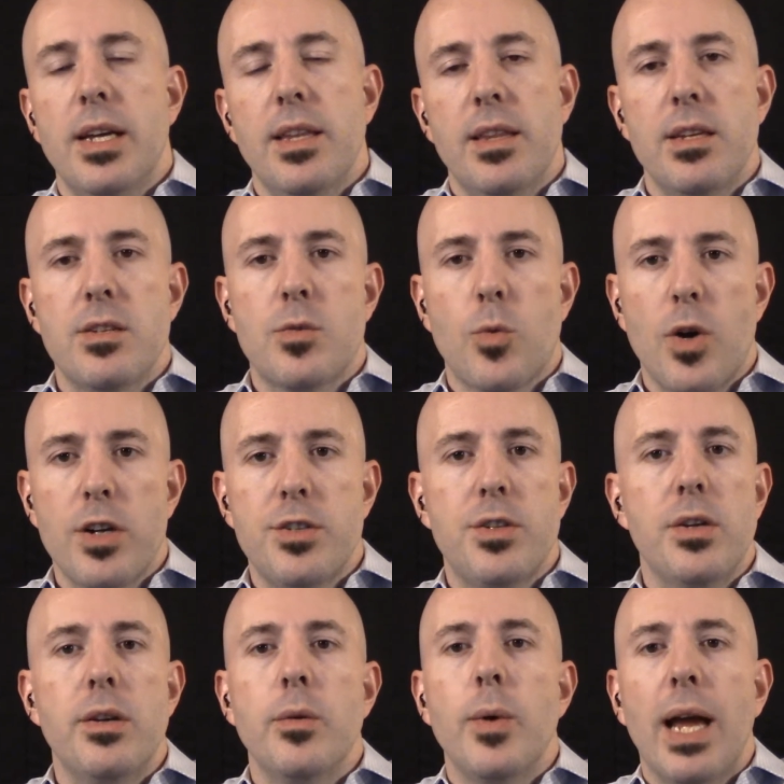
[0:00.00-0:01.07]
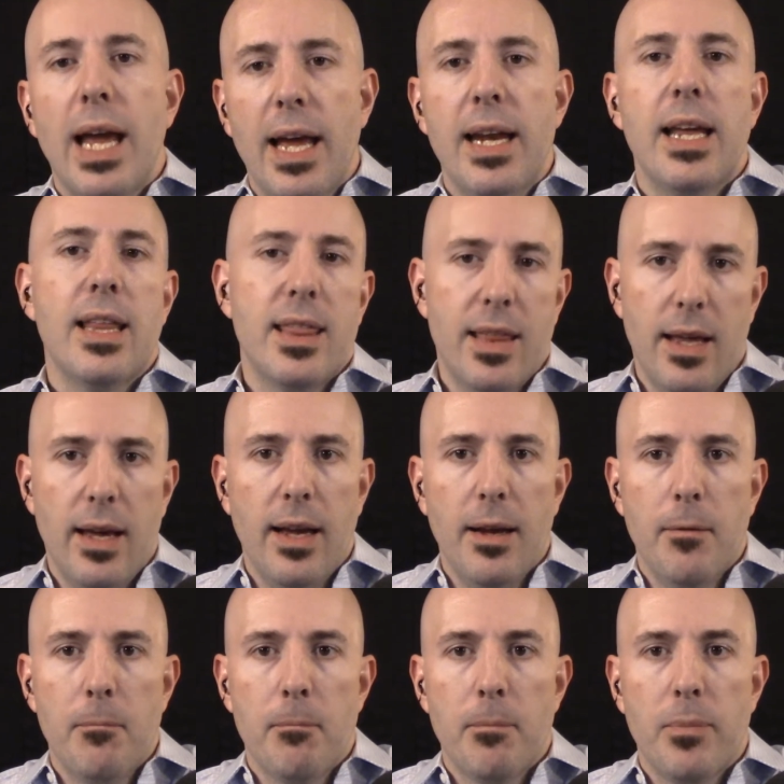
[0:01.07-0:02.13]
this rush to do
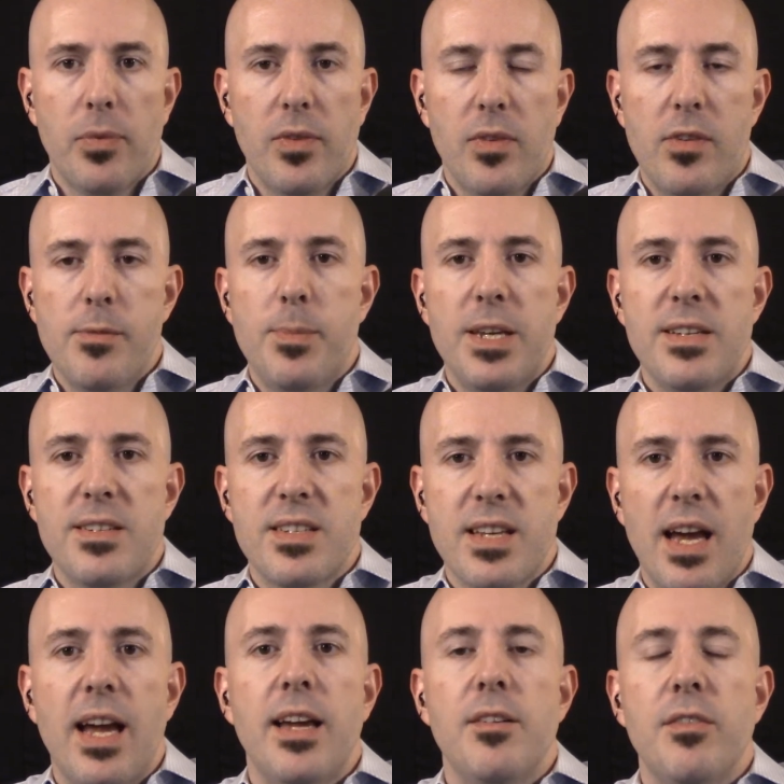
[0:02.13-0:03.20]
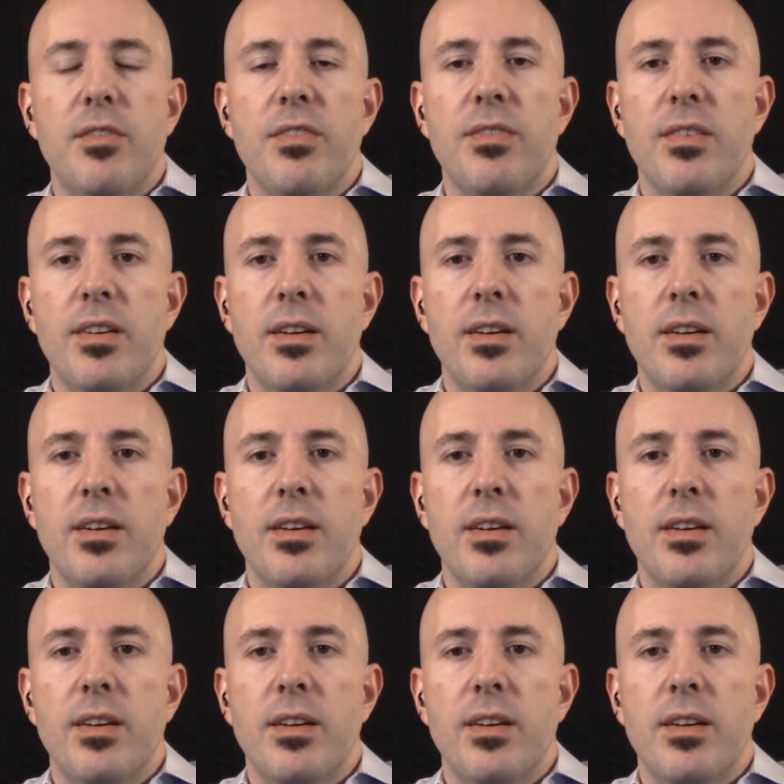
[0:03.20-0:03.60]
anything to be safe,